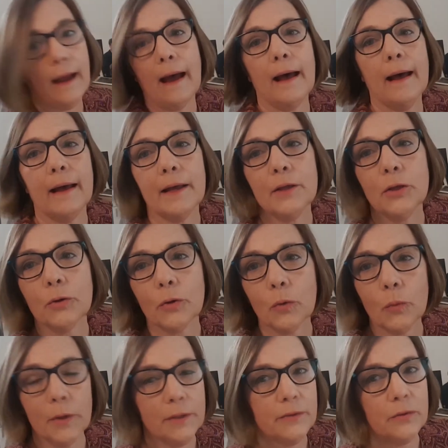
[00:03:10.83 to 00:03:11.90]
you're
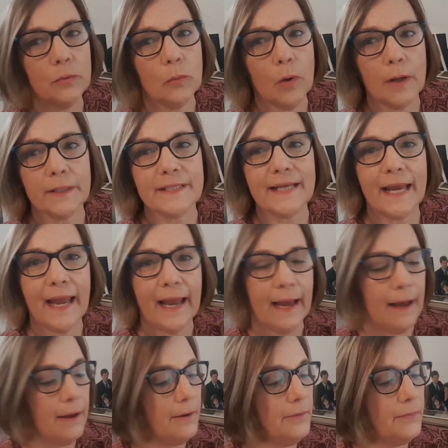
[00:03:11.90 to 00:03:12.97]
going to want to
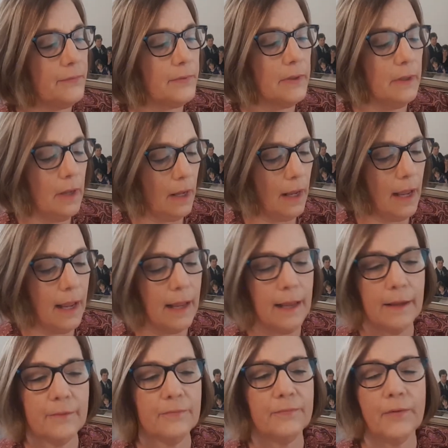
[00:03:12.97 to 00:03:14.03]
have
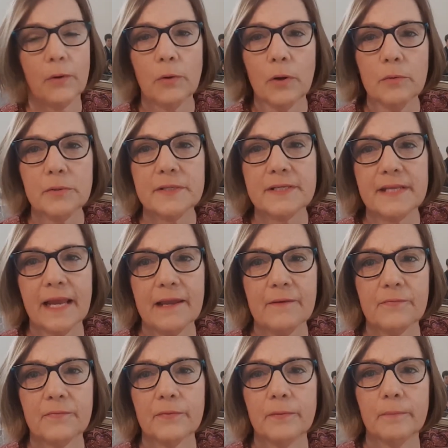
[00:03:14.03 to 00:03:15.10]
a
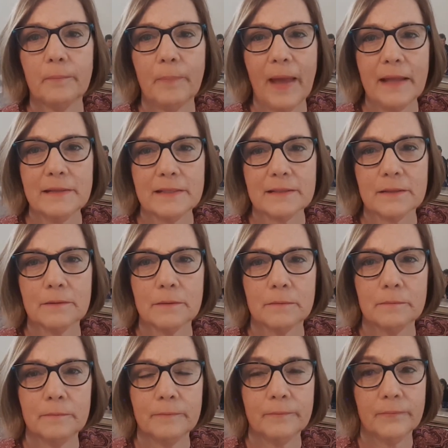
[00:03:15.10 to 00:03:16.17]
photo-safe pencil.
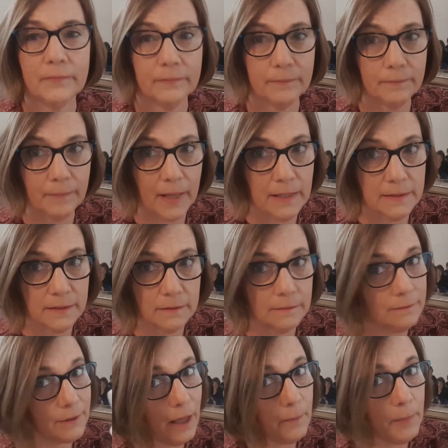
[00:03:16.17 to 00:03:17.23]

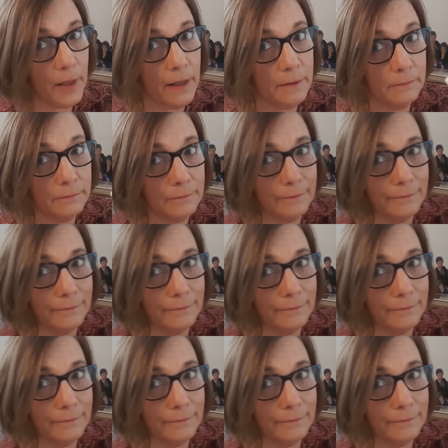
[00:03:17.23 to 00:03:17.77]
Pencil, not pen.